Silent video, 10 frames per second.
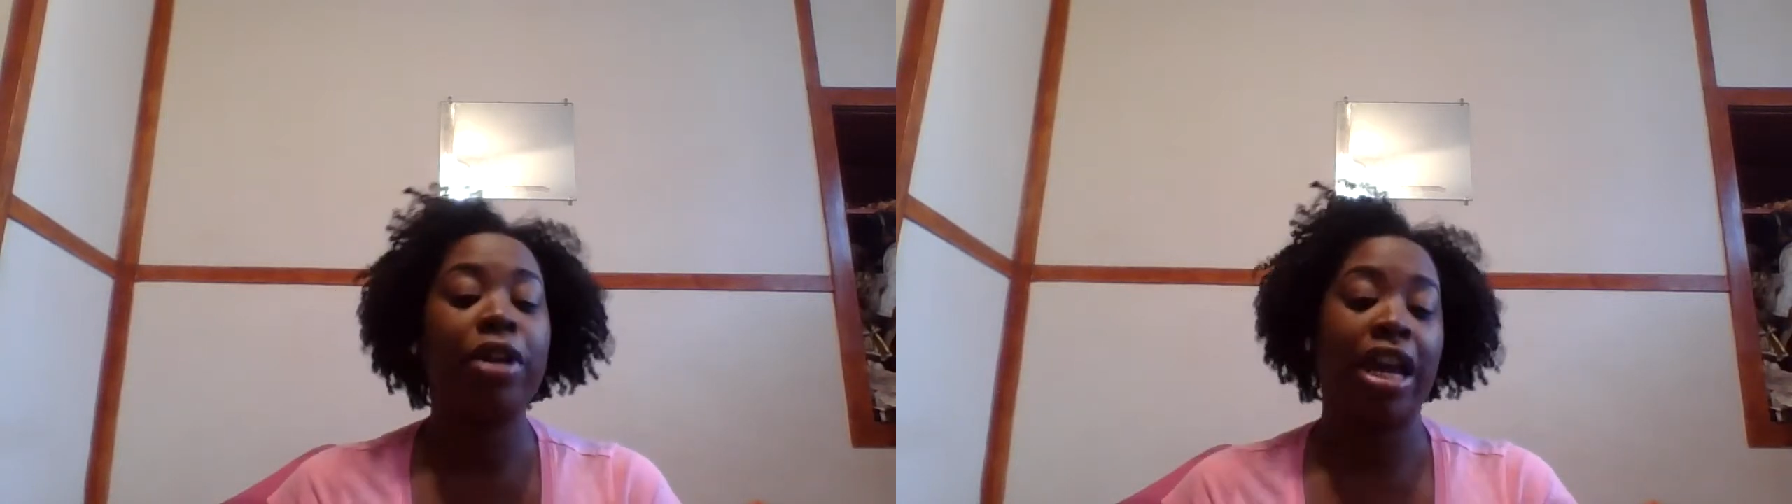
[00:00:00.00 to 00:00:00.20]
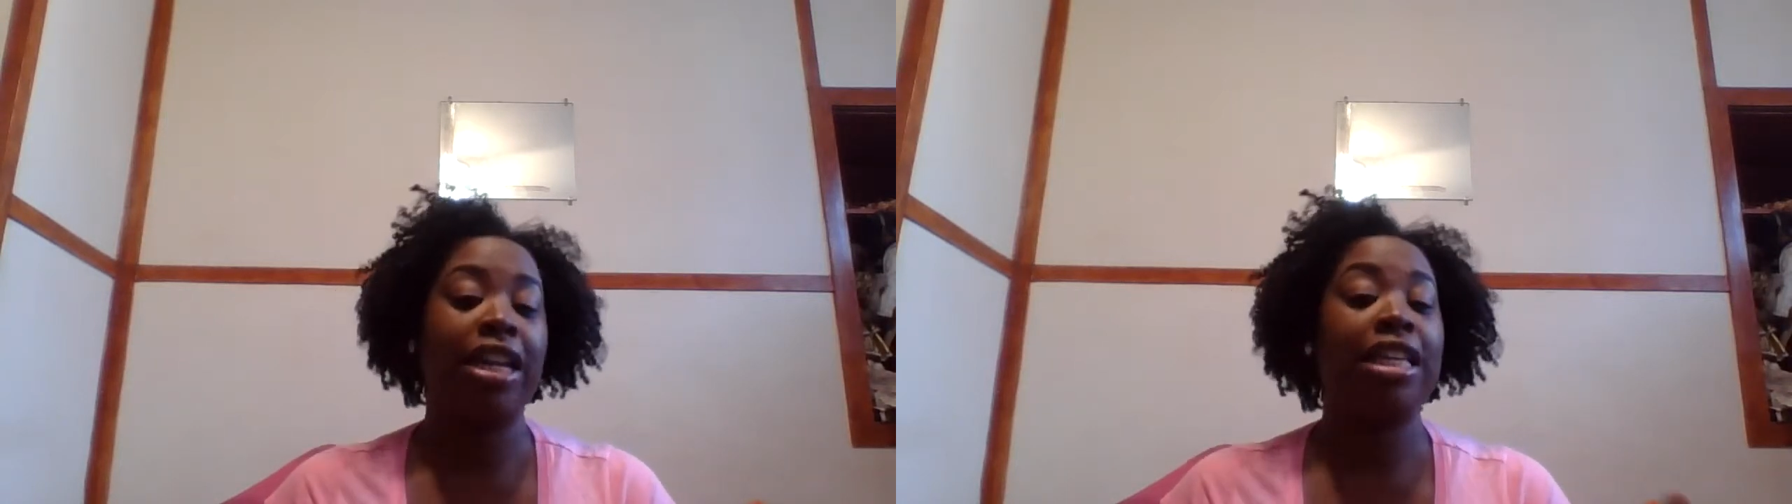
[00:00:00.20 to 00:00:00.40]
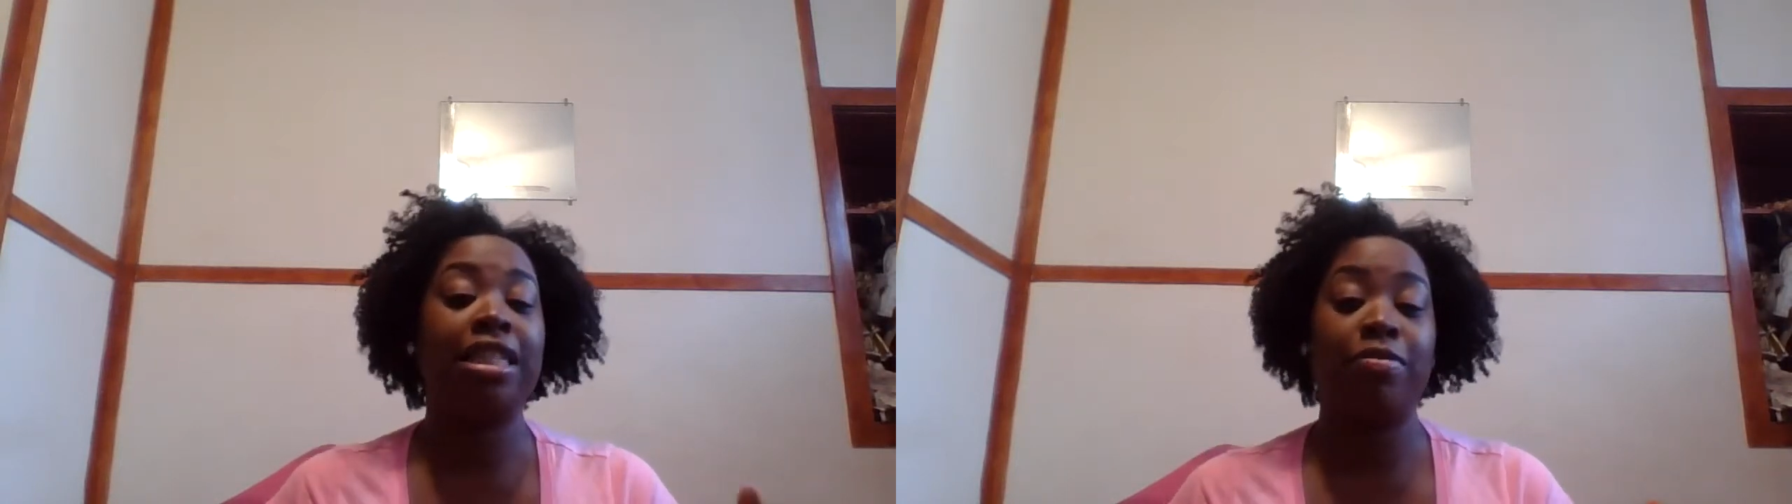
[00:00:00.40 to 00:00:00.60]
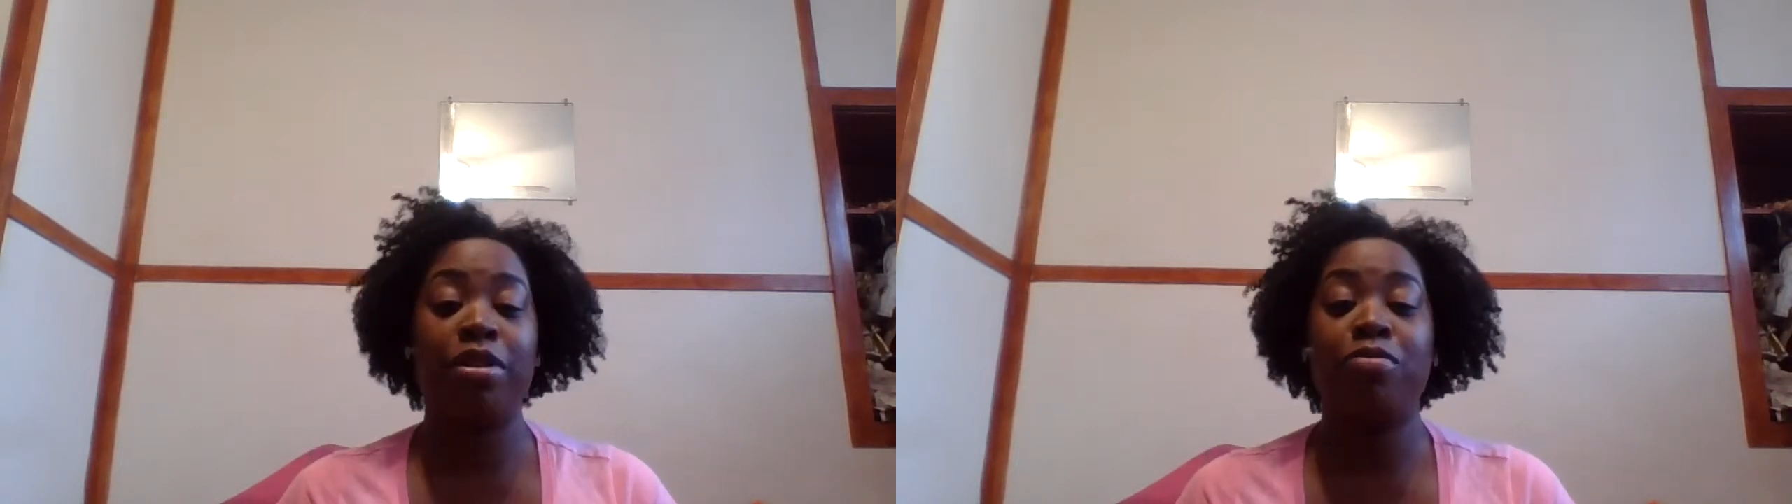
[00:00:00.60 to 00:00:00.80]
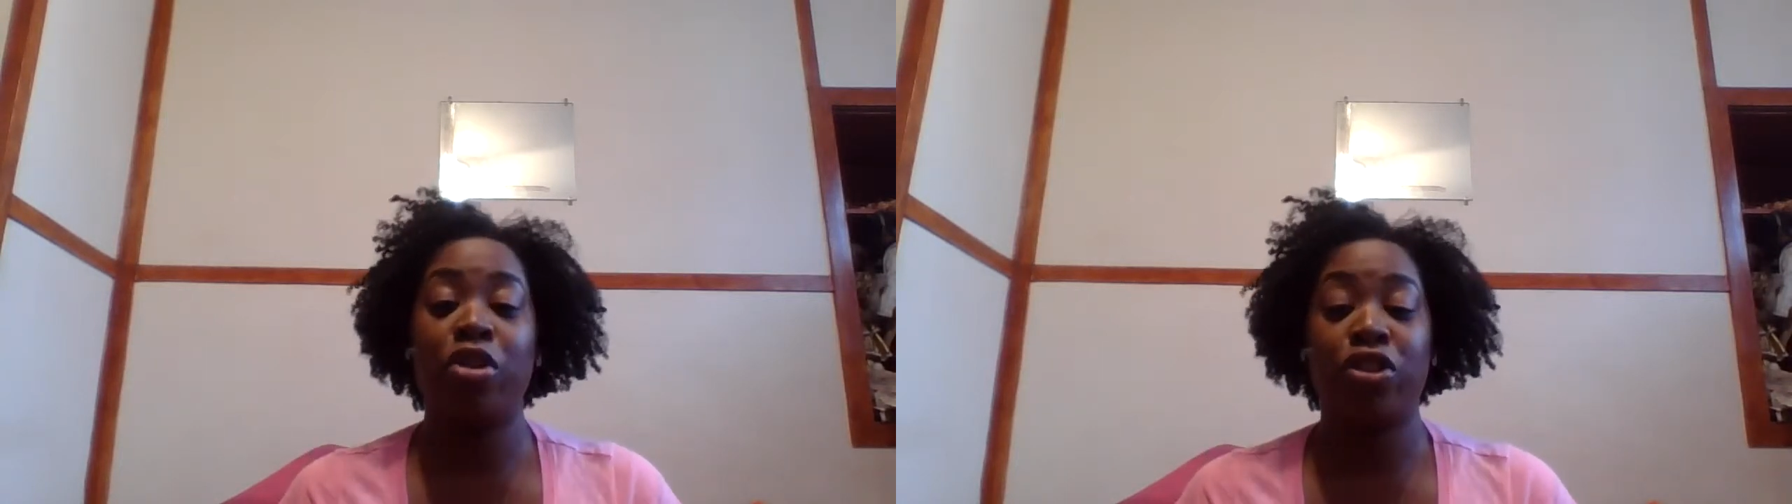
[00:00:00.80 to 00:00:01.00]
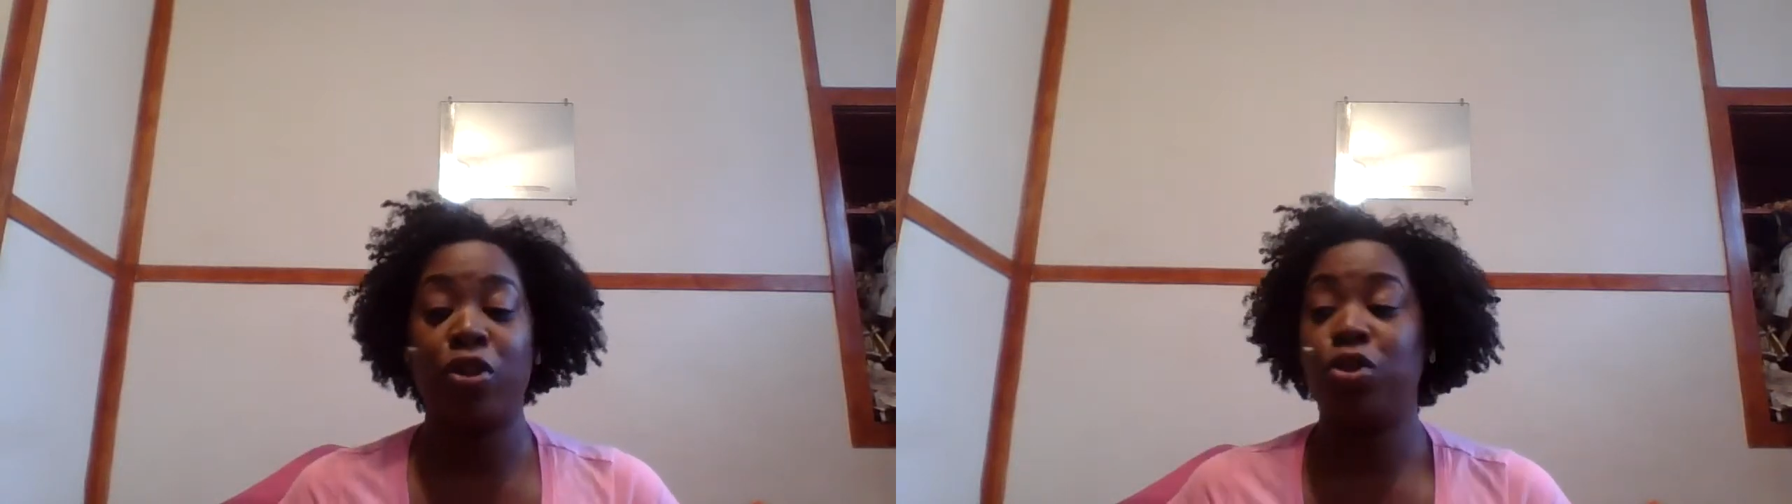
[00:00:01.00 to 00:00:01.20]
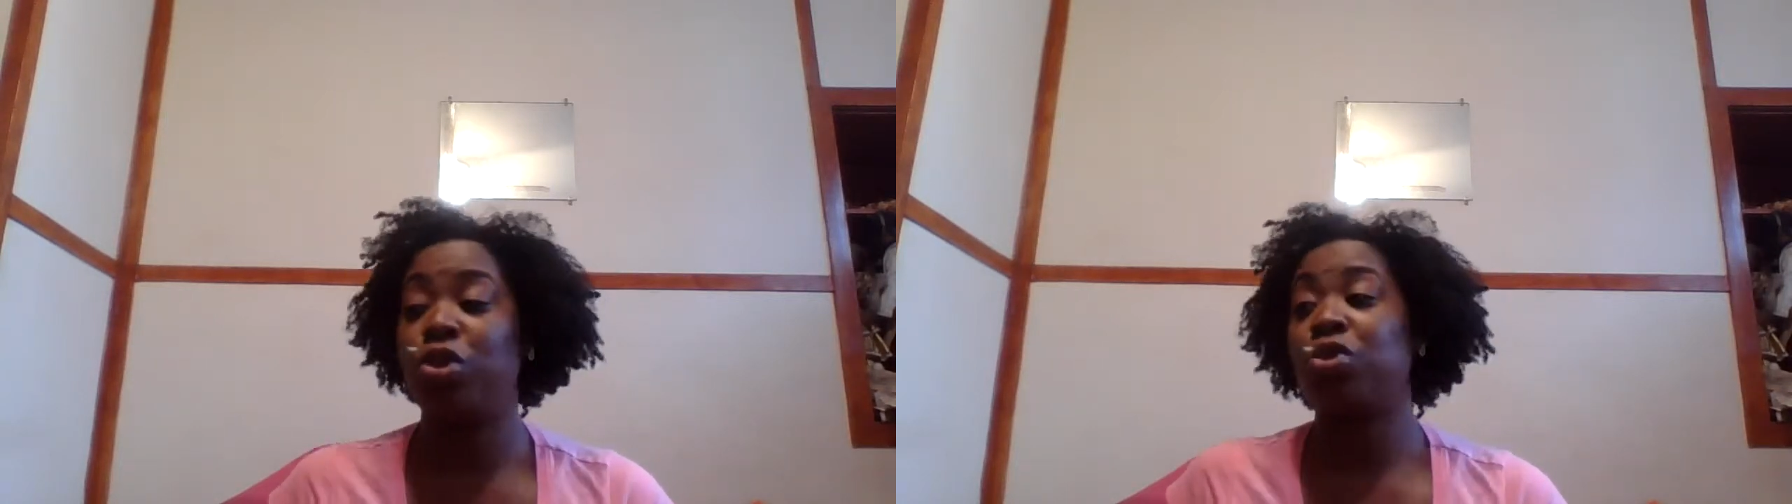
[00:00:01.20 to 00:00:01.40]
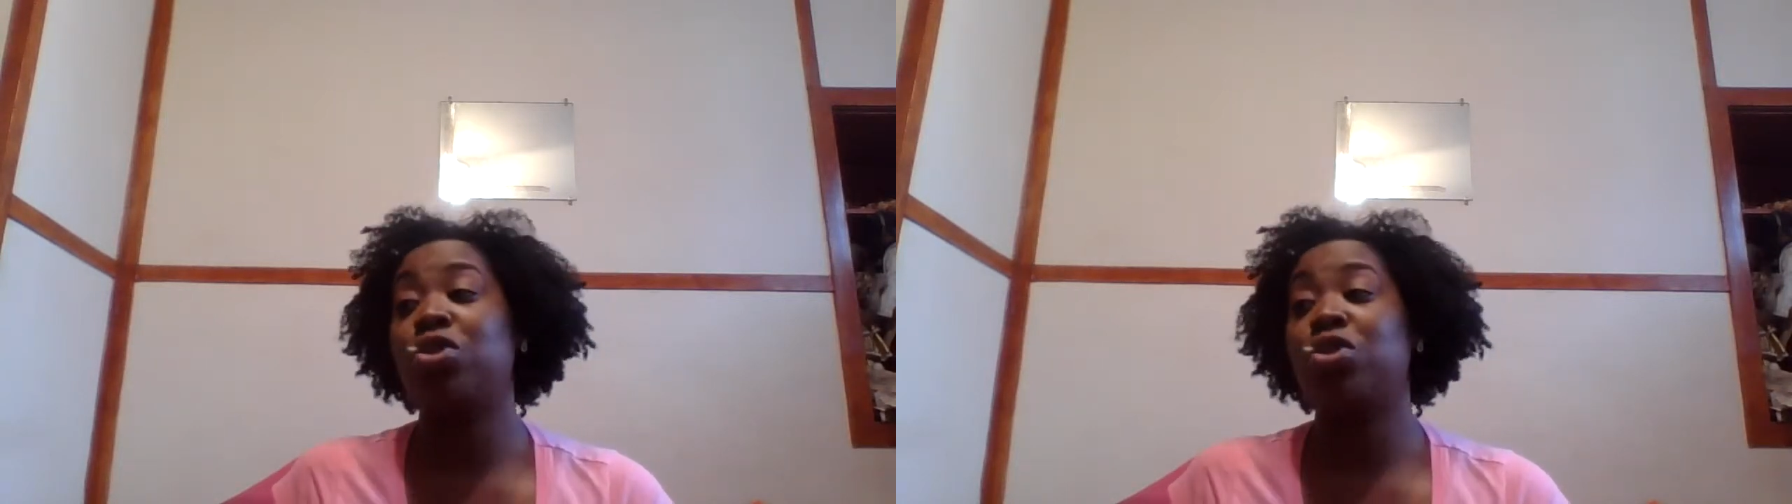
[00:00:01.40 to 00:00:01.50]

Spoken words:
8 is to be more social.